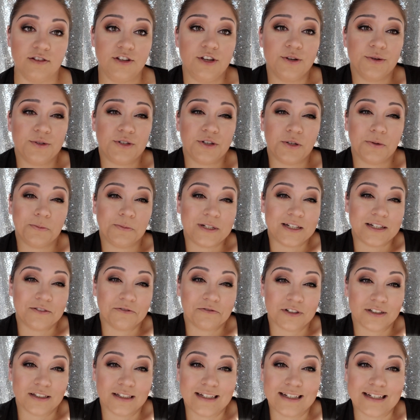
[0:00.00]
YouTube didn't
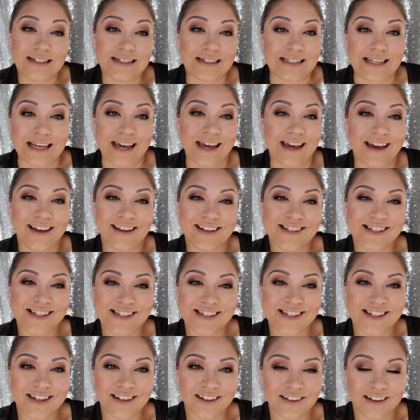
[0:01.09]
really
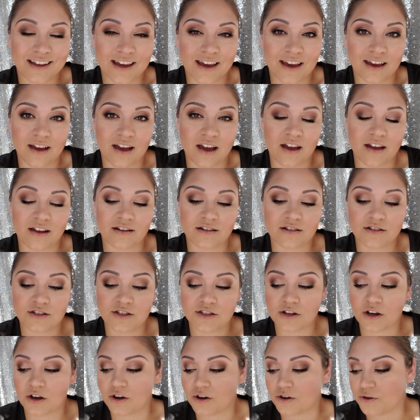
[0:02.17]
exist, and
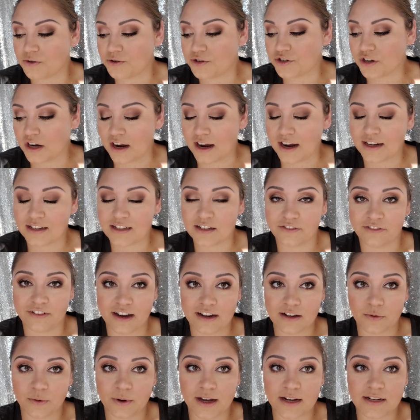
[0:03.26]
so trying to
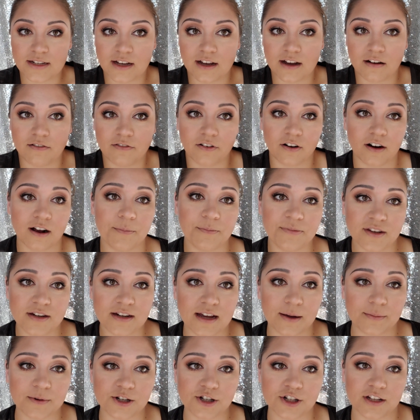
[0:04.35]
find a way to cover up the
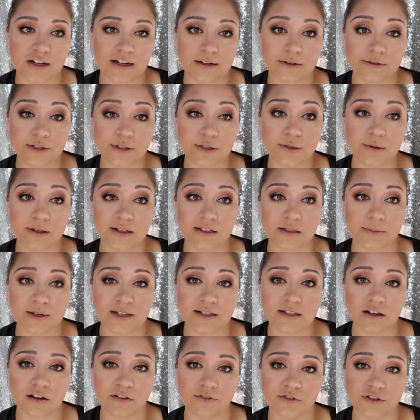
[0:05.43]
damage that I was doing to
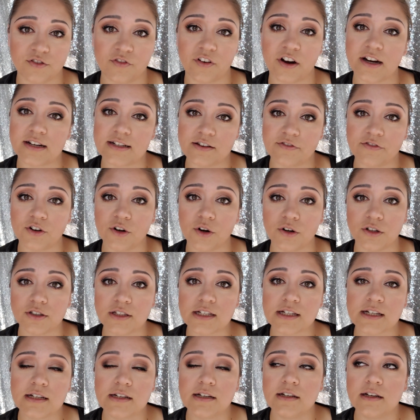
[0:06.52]
myself was very difficult.
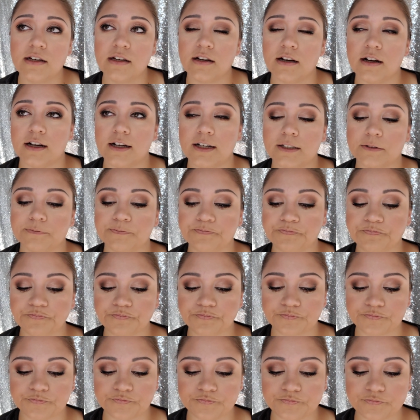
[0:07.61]

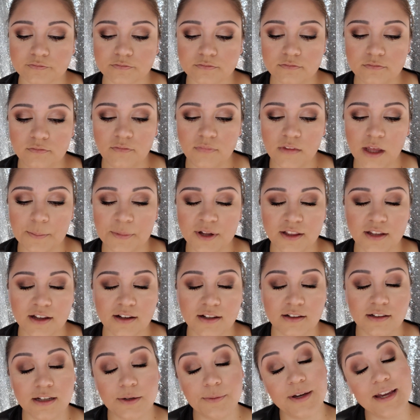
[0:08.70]
But
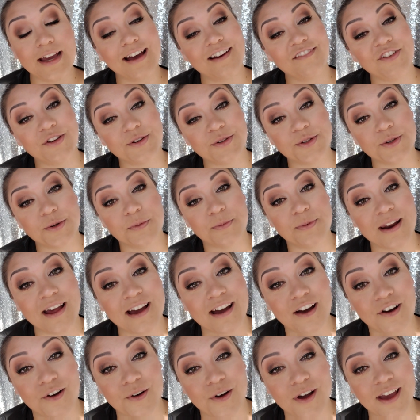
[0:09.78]
luckily we have YouTube
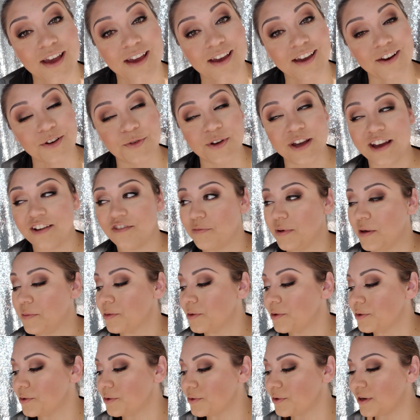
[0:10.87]
now, and we have
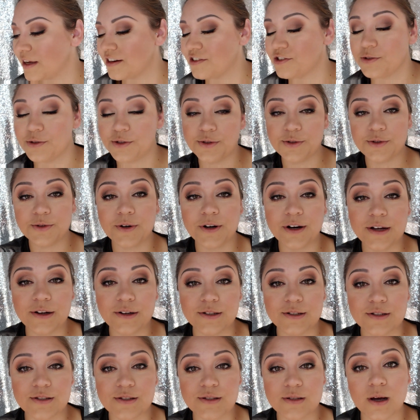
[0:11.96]
people who can do
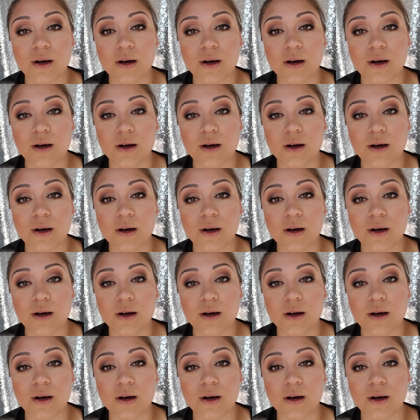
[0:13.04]
tutorials.